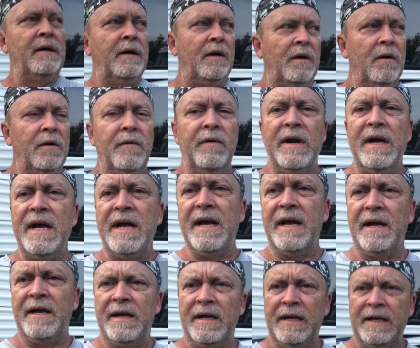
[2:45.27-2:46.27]
All
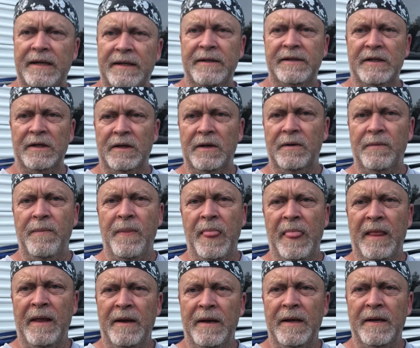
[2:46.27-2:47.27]
right, so
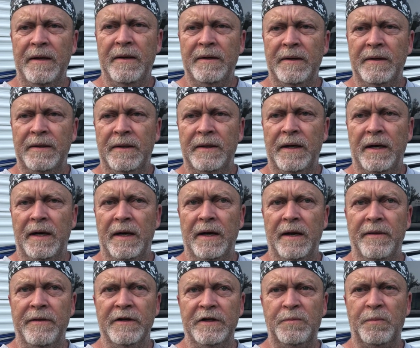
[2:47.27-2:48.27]

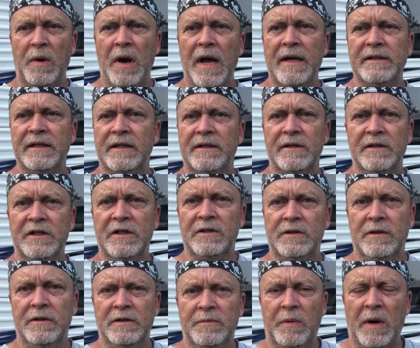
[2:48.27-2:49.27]
this project
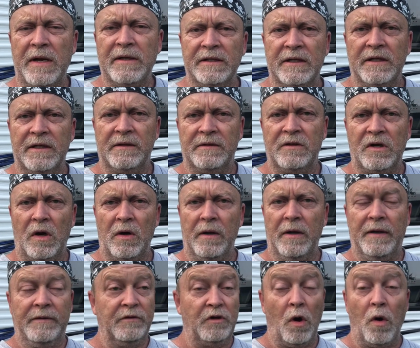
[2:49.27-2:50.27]

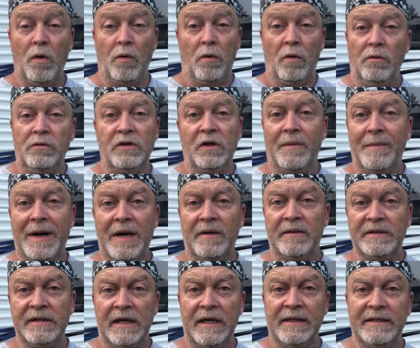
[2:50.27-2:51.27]
in total took
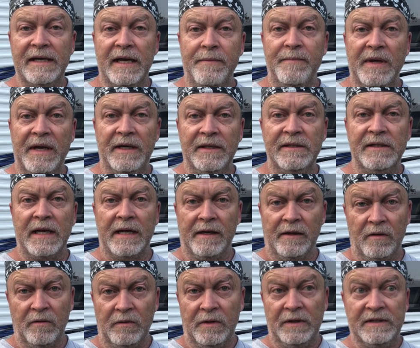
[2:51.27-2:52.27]
about 10 minutes. That
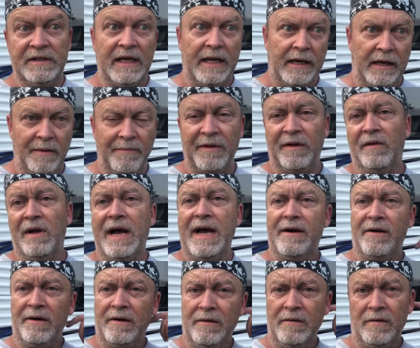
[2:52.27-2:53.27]
included setting up the
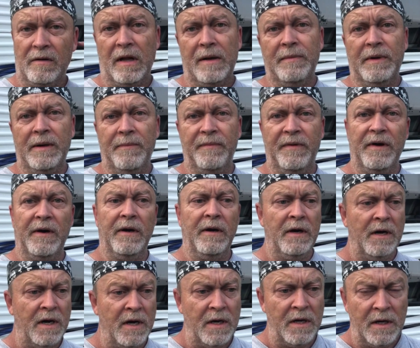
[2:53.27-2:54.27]
ladder, climbing up there,
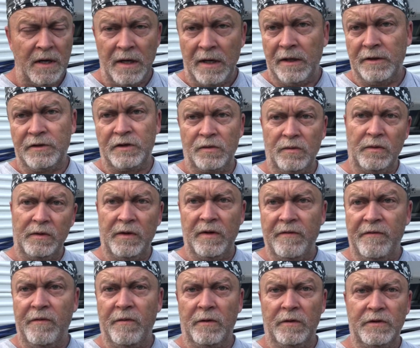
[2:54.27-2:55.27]
unscrewing the
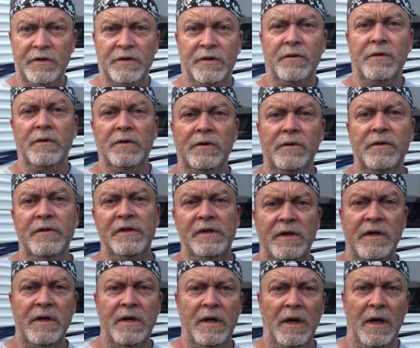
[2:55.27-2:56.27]
4 screws,
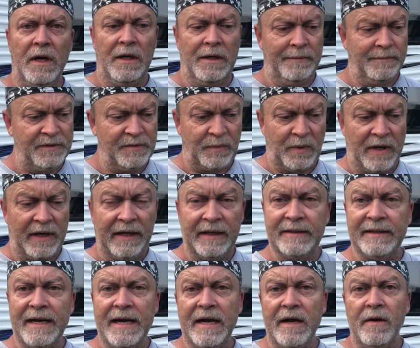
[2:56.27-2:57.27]
spraying it
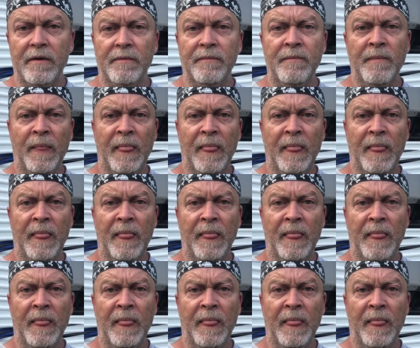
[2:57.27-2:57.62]
down,